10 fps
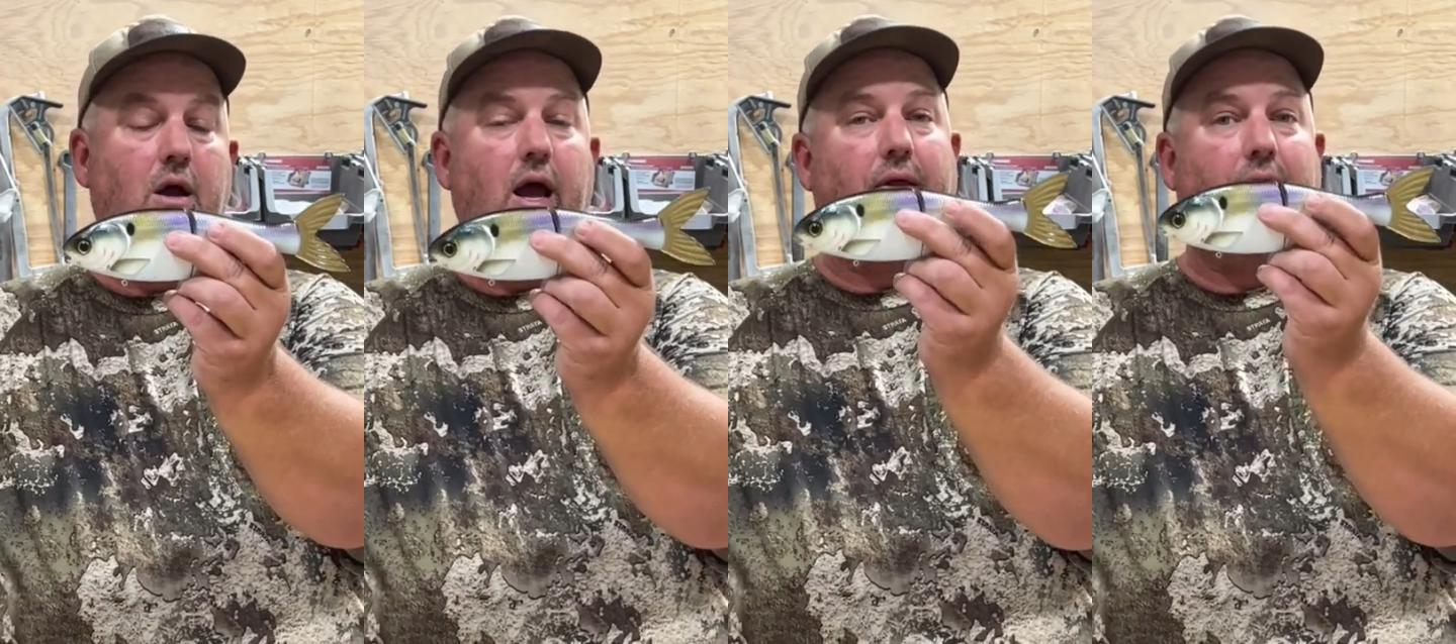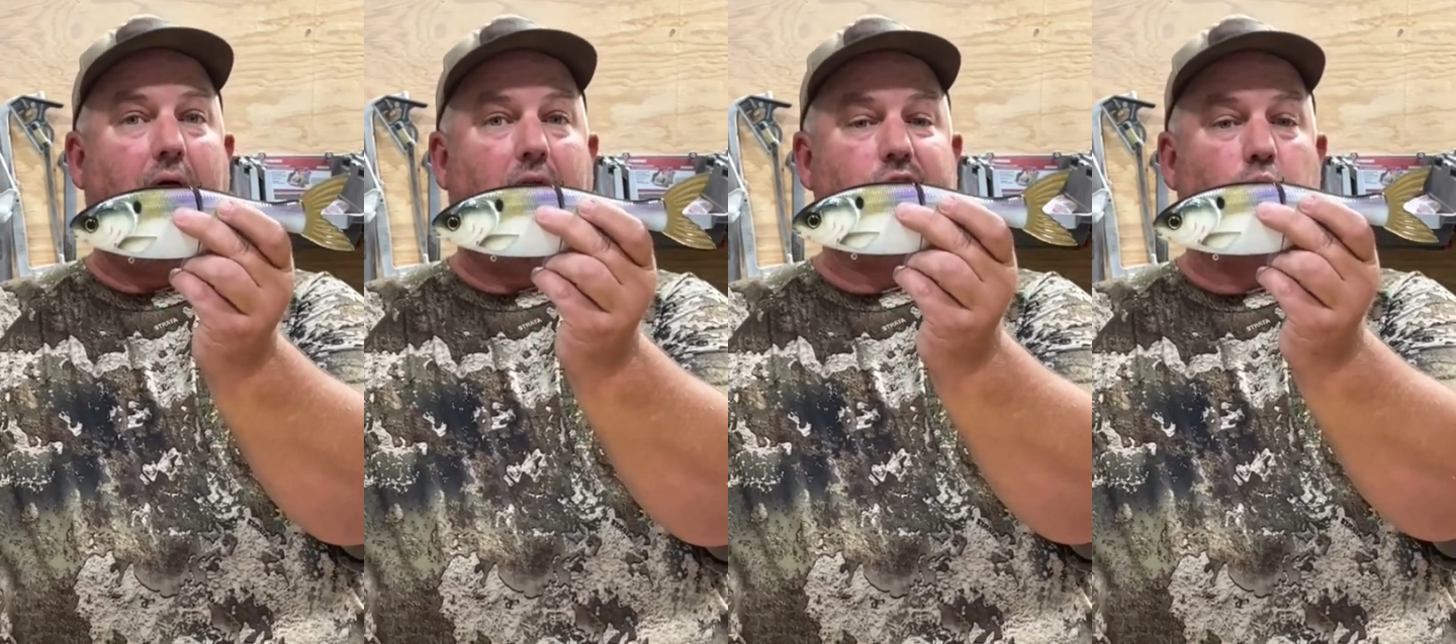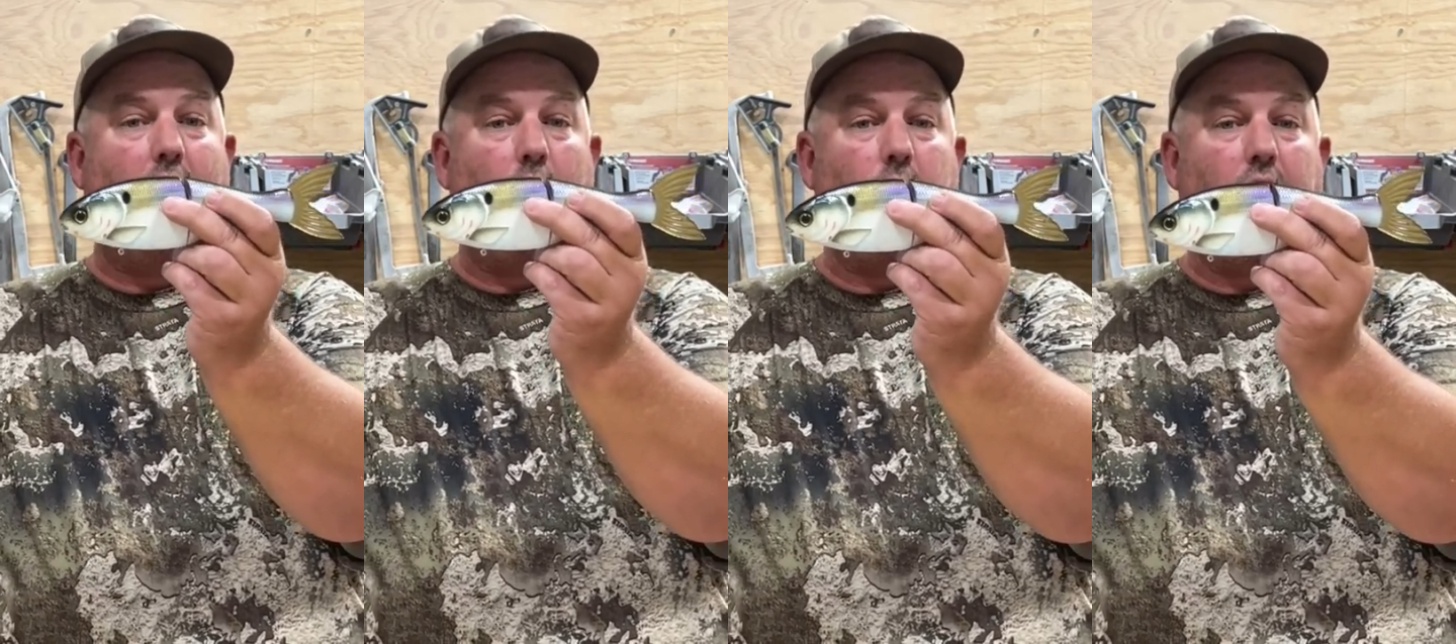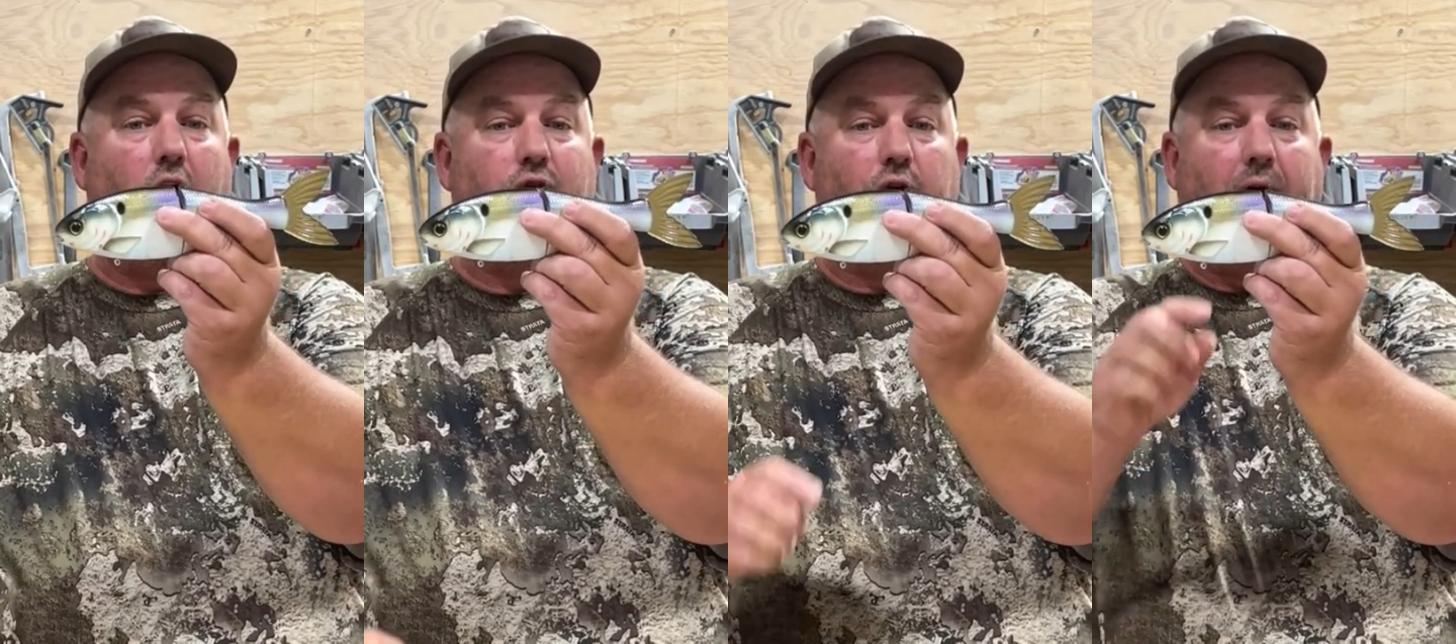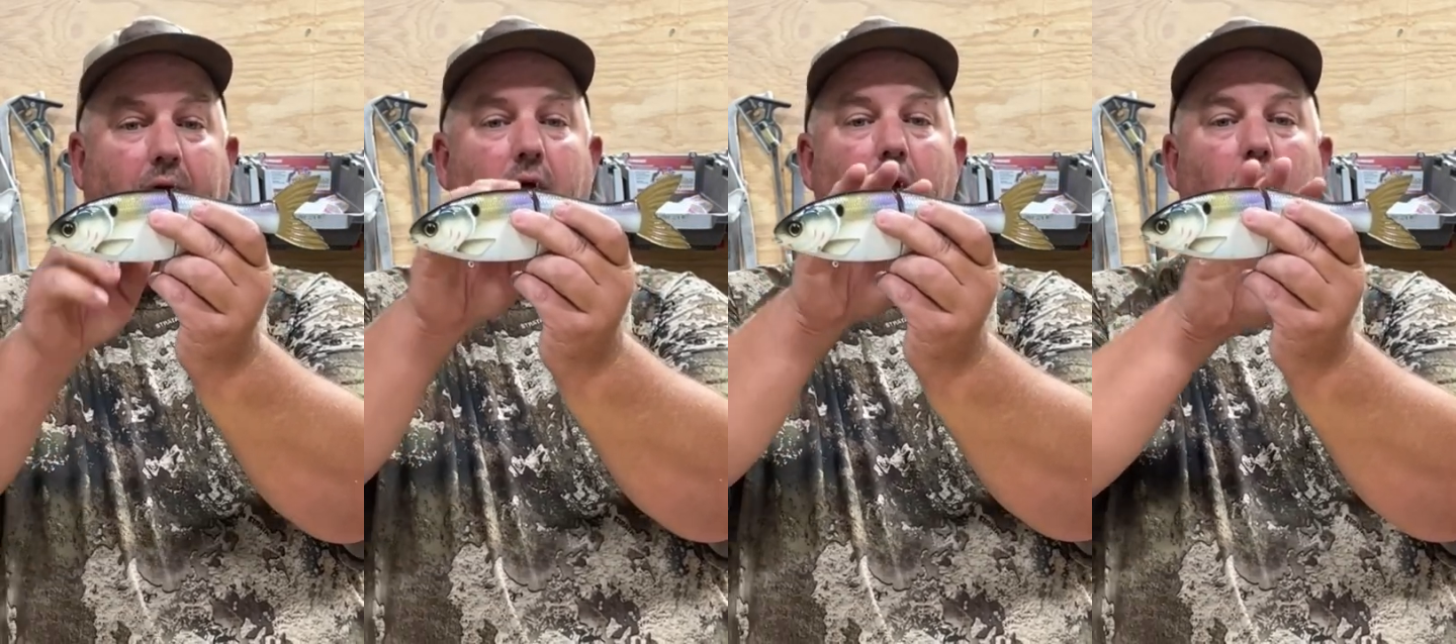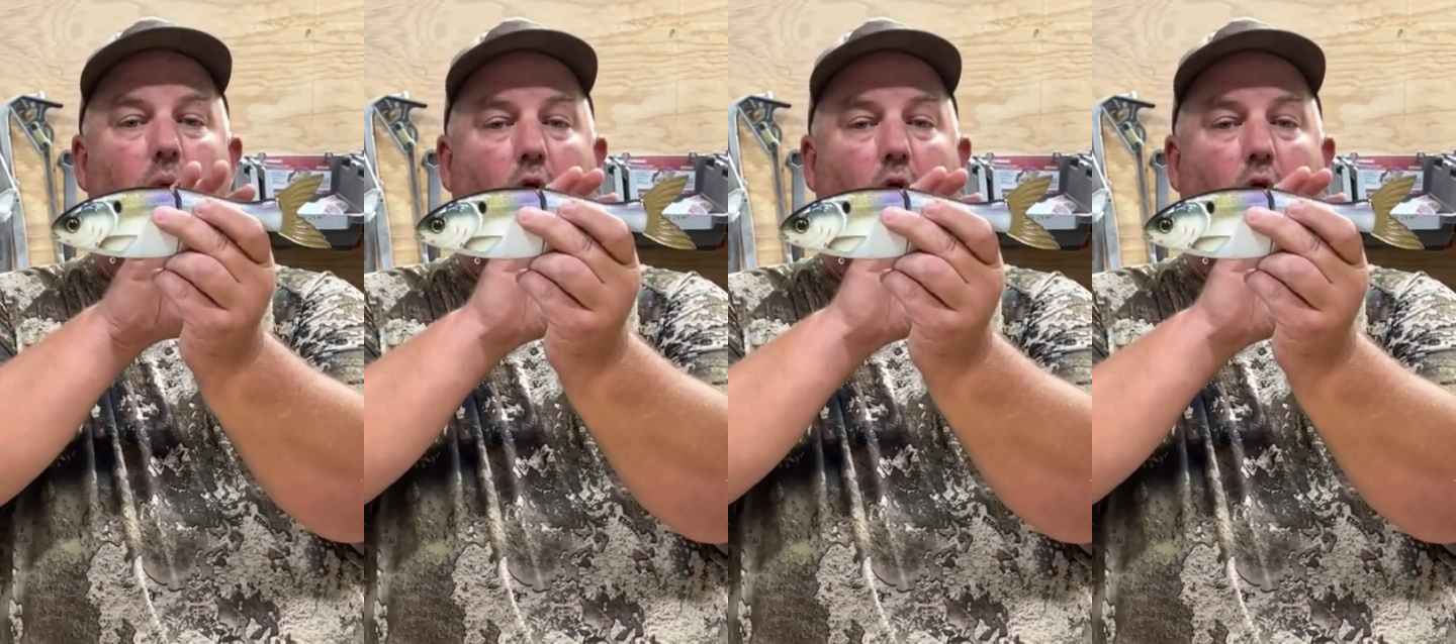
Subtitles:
And that is why we offer that.